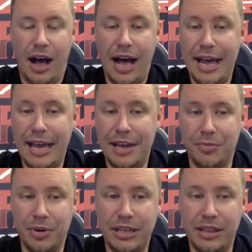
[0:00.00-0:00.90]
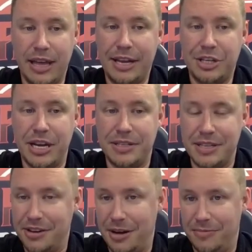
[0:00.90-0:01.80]
I really like
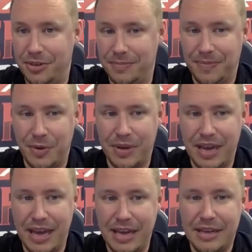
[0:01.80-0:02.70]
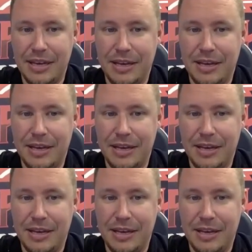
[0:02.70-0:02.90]
JT Compher, okay?